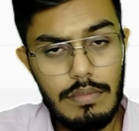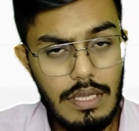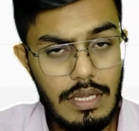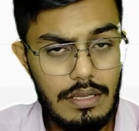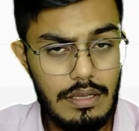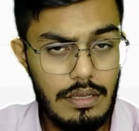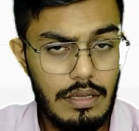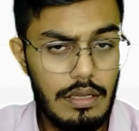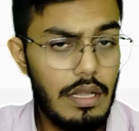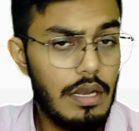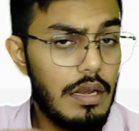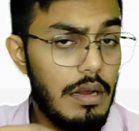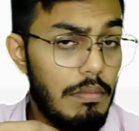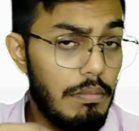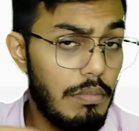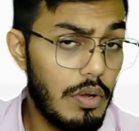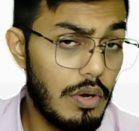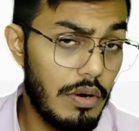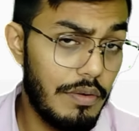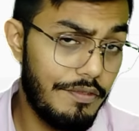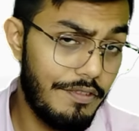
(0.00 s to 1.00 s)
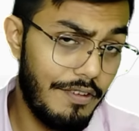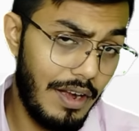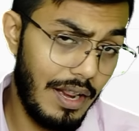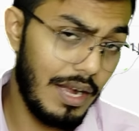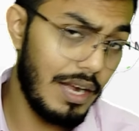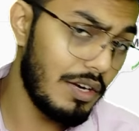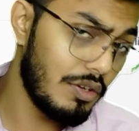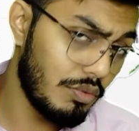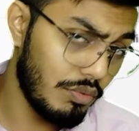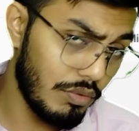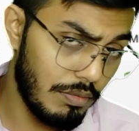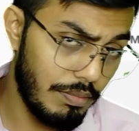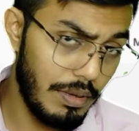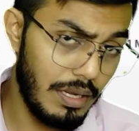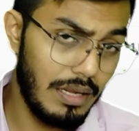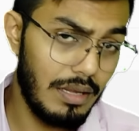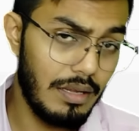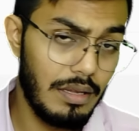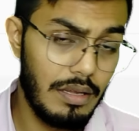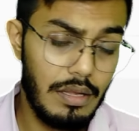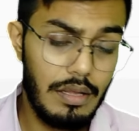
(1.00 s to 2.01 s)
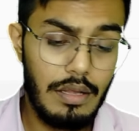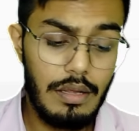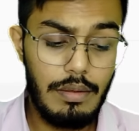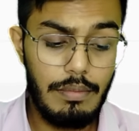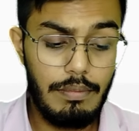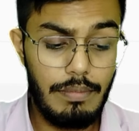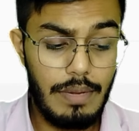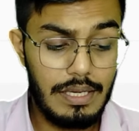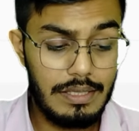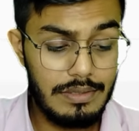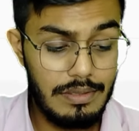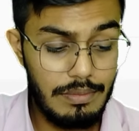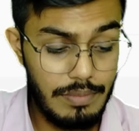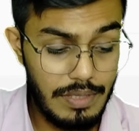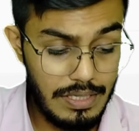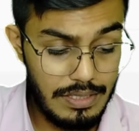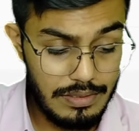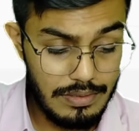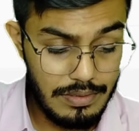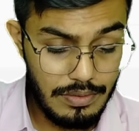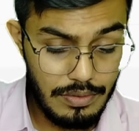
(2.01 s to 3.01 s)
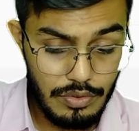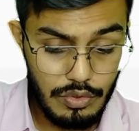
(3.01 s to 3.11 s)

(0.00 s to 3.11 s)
then the number of trades would be maximized.